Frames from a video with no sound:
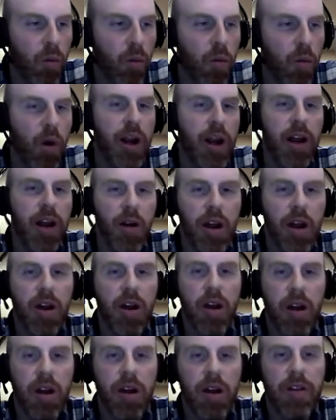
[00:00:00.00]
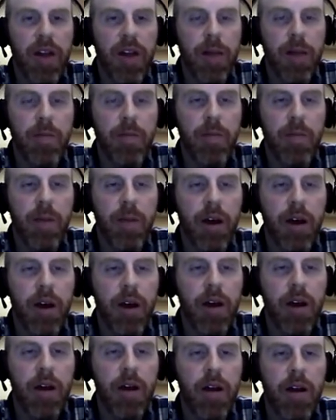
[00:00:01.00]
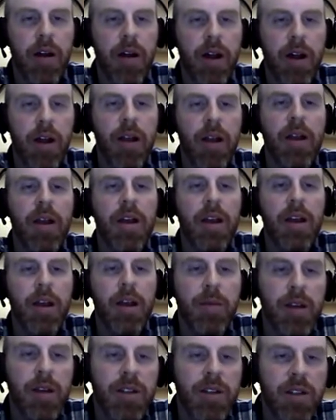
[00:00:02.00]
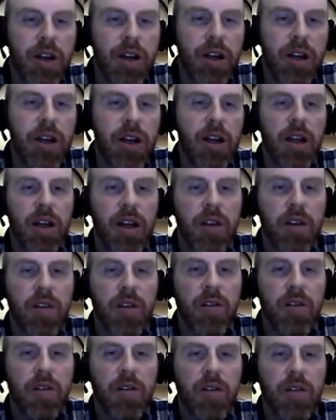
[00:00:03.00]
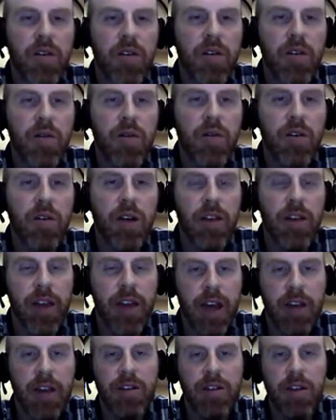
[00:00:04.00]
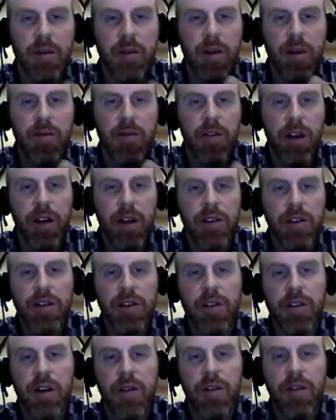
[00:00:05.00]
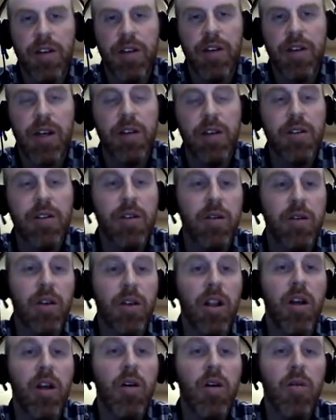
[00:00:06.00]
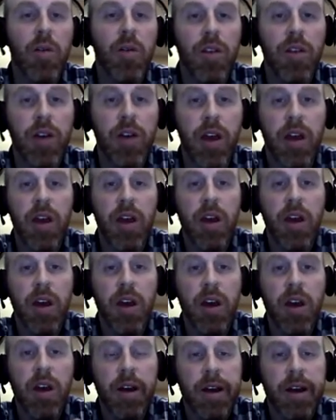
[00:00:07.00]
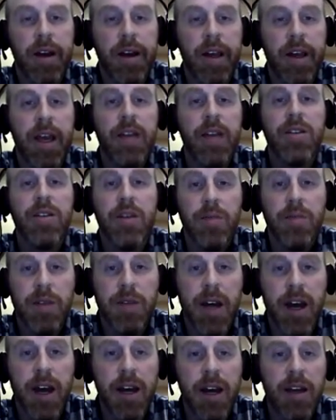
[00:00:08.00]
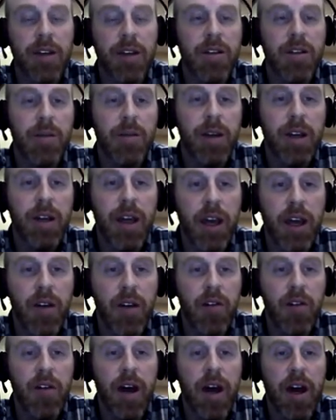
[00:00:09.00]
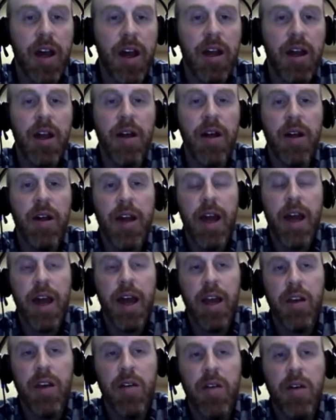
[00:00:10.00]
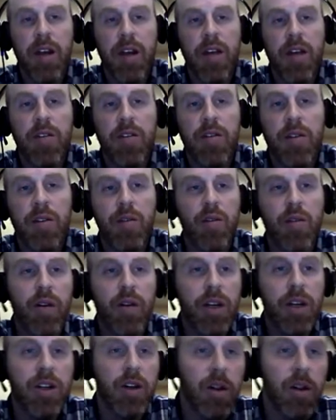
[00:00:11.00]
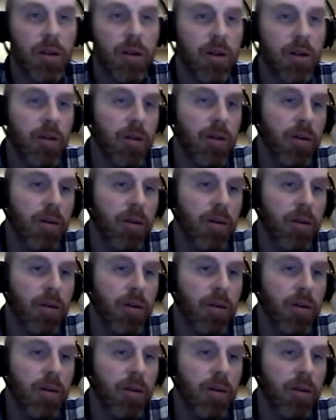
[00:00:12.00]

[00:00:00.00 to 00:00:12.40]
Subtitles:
one area that can be studied is to look at the calcium influx of these cells. So you can load with a calcium dye, calcium indicator dye, and you can either do traditional